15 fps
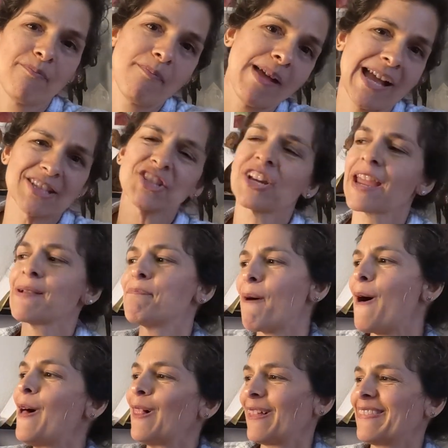magic 8
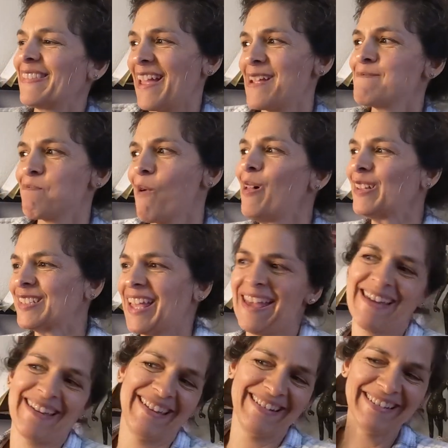ball on the 8 ball's
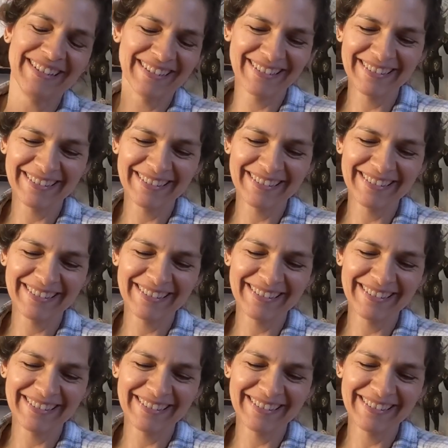head.